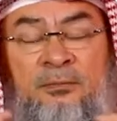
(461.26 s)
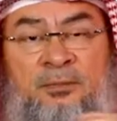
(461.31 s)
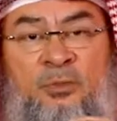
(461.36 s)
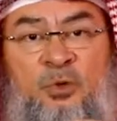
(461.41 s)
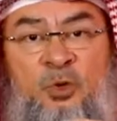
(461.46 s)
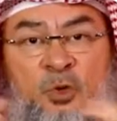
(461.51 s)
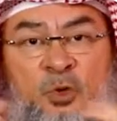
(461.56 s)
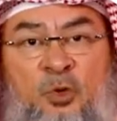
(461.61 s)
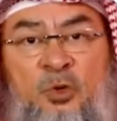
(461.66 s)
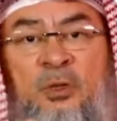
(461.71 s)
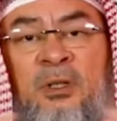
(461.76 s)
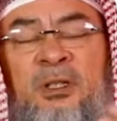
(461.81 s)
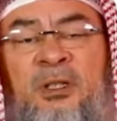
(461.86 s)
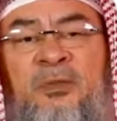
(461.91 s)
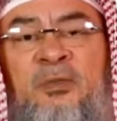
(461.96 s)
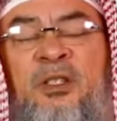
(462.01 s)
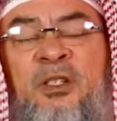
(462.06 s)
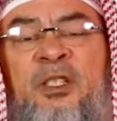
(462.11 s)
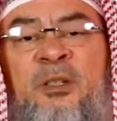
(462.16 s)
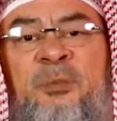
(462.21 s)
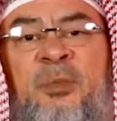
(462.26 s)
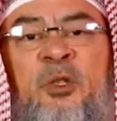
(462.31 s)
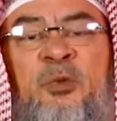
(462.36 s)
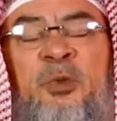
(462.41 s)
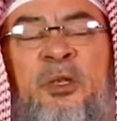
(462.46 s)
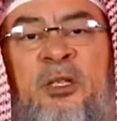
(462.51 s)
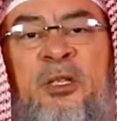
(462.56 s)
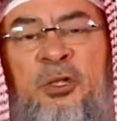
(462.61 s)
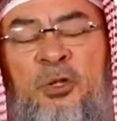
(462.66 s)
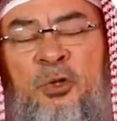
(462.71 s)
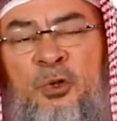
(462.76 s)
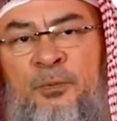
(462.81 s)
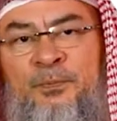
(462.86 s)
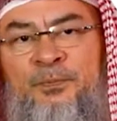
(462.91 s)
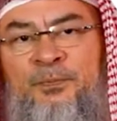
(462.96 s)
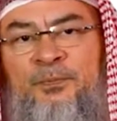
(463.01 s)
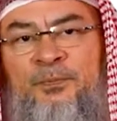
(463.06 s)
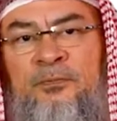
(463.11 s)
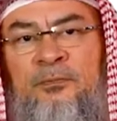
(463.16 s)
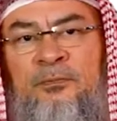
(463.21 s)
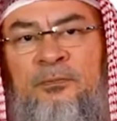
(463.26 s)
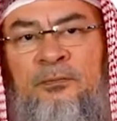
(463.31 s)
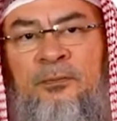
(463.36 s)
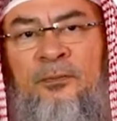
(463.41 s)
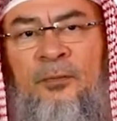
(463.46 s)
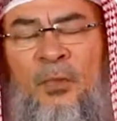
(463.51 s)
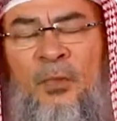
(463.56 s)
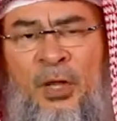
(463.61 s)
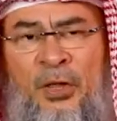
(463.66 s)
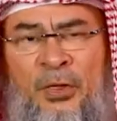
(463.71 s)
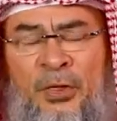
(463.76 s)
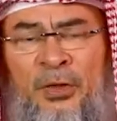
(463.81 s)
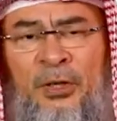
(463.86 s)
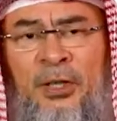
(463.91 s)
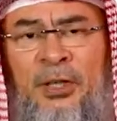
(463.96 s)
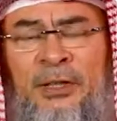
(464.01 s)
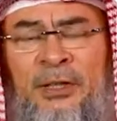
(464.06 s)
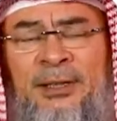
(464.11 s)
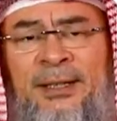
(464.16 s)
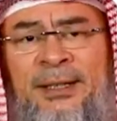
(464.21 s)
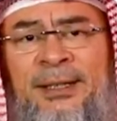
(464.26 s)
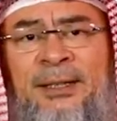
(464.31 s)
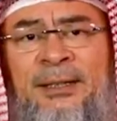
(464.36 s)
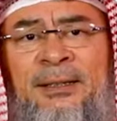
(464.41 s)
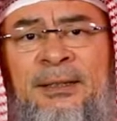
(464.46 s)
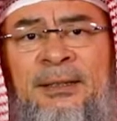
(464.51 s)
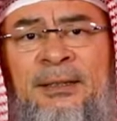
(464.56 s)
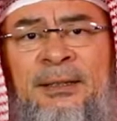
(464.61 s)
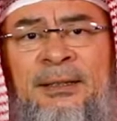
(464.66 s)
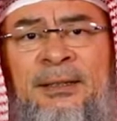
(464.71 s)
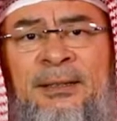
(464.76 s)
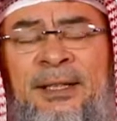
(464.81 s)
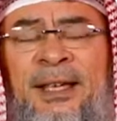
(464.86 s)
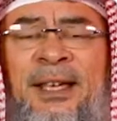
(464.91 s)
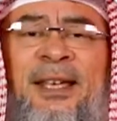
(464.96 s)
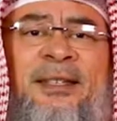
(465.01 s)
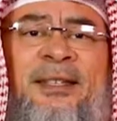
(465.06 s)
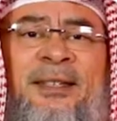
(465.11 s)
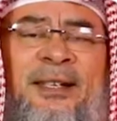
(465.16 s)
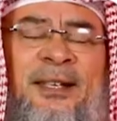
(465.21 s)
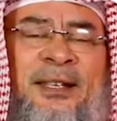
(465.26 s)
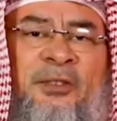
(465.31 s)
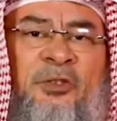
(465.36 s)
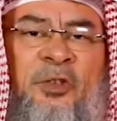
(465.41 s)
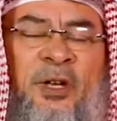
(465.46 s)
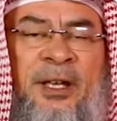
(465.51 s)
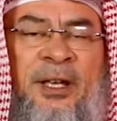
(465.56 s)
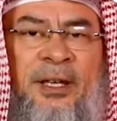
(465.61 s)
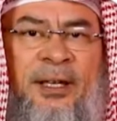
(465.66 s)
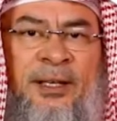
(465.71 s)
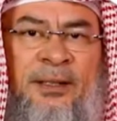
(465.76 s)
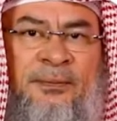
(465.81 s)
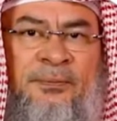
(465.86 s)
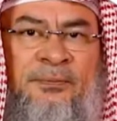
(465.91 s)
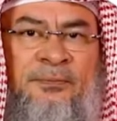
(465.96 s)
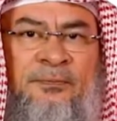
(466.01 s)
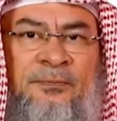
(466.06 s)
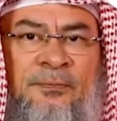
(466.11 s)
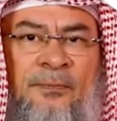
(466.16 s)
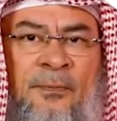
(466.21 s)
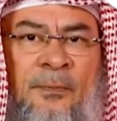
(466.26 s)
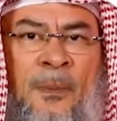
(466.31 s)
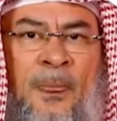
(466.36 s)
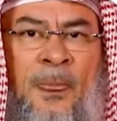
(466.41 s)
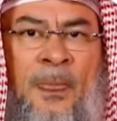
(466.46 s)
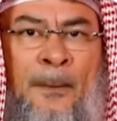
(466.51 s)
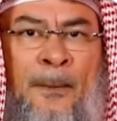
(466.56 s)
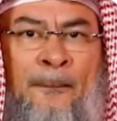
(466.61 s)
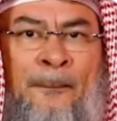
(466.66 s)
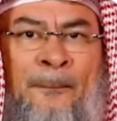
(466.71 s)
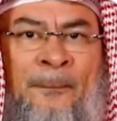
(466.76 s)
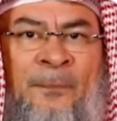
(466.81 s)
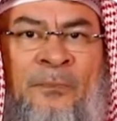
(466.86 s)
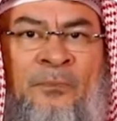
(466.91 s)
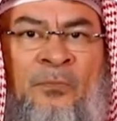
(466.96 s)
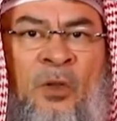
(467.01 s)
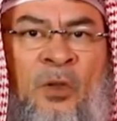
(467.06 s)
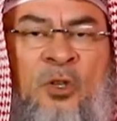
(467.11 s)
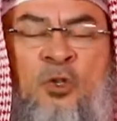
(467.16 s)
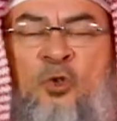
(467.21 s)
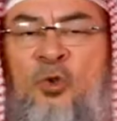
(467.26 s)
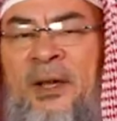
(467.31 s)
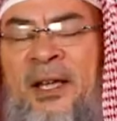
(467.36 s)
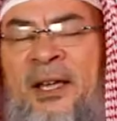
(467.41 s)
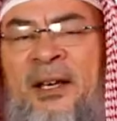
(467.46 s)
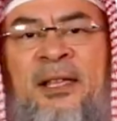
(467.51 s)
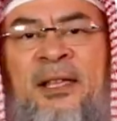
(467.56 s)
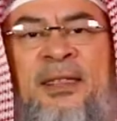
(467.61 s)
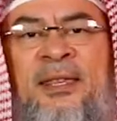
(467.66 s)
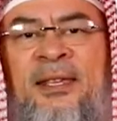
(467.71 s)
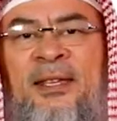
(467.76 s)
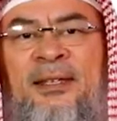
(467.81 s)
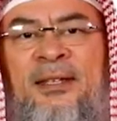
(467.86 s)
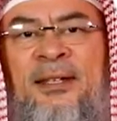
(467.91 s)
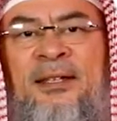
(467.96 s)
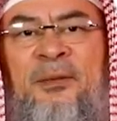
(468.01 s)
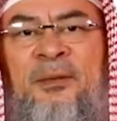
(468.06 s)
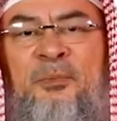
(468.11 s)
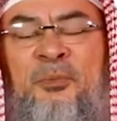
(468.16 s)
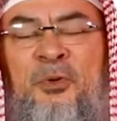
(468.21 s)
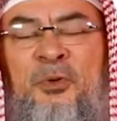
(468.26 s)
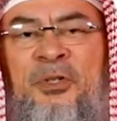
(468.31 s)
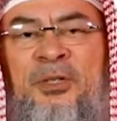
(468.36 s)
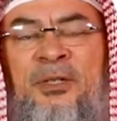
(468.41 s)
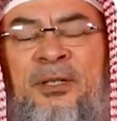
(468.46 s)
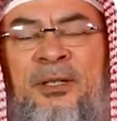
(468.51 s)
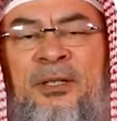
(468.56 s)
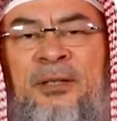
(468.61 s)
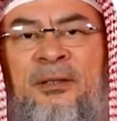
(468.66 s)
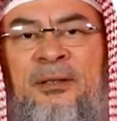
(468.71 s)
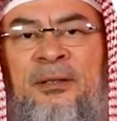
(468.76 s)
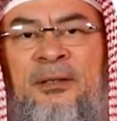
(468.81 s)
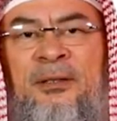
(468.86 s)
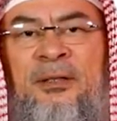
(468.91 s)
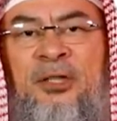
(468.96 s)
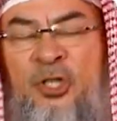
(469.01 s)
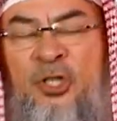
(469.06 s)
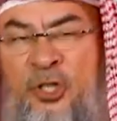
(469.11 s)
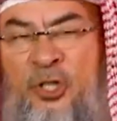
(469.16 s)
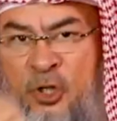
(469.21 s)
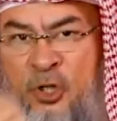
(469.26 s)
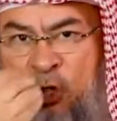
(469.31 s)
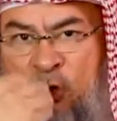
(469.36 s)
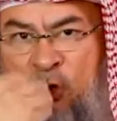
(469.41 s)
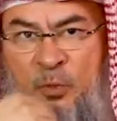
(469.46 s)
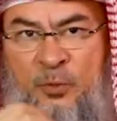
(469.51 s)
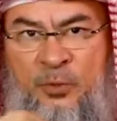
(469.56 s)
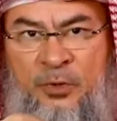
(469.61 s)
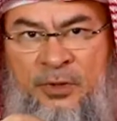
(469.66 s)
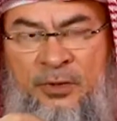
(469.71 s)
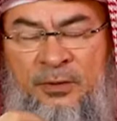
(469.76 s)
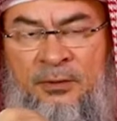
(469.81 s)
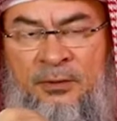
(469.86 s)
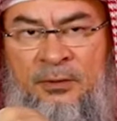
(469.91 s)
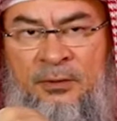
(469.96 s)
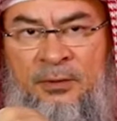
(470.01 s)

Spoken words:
to know the difference between the two. Thirdly, eating and drinking. So anything that a person consumes